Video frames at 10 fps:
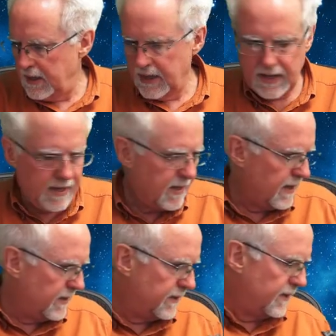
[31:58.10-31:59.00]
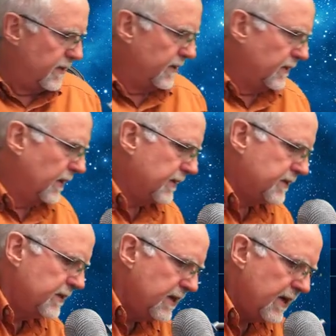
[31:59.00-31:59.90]
And
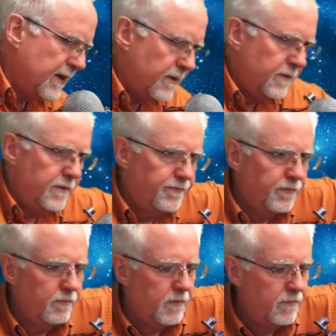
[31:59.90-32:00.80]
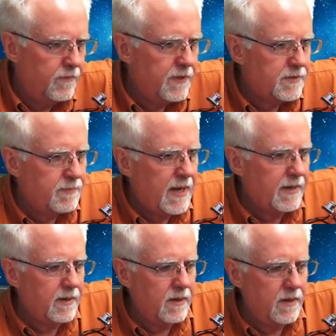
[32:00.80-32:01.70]
let's now move this
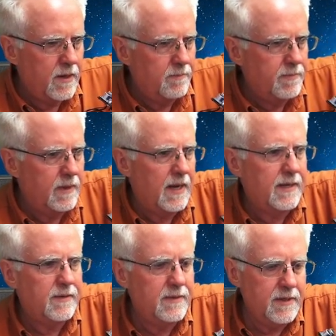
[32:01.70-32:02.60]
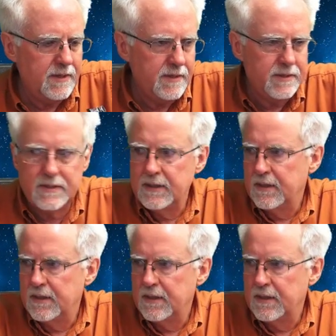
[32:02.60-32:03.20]
back up like this.